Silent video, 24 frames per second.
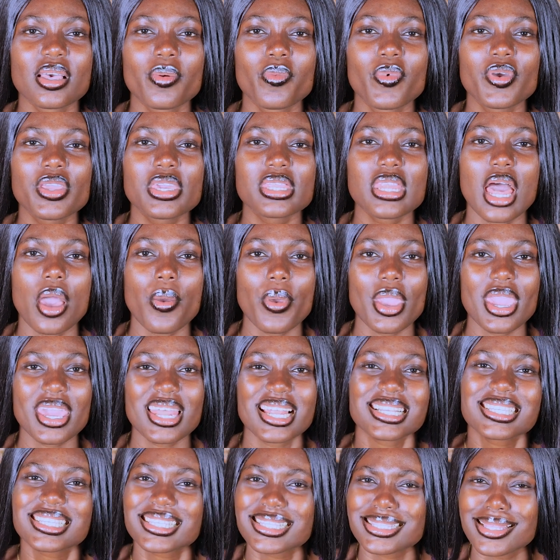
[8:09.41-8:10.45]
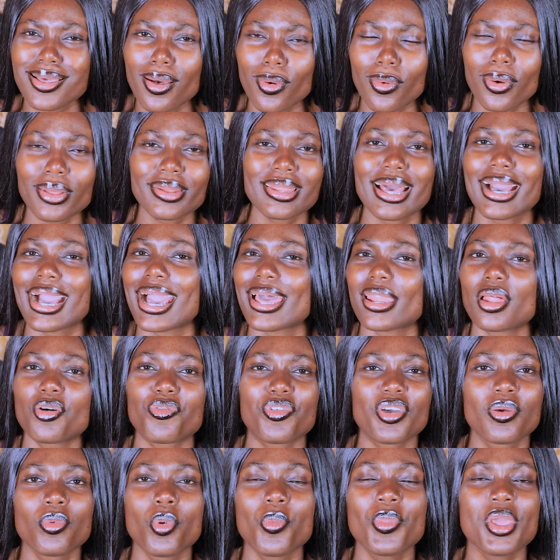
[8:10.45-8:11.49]
say we in a way. Still, not gonna
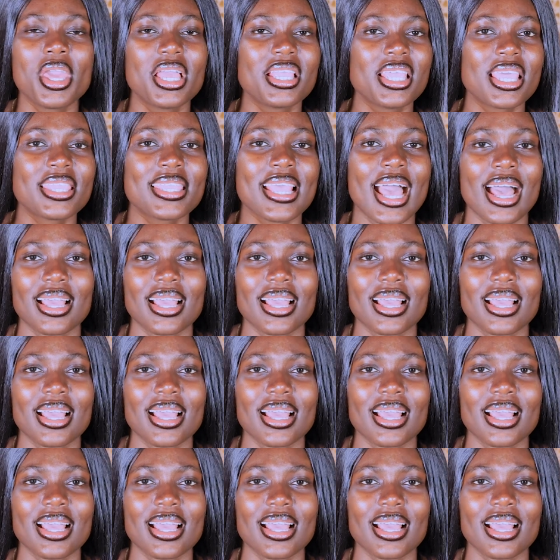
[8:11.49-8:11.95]
for you be a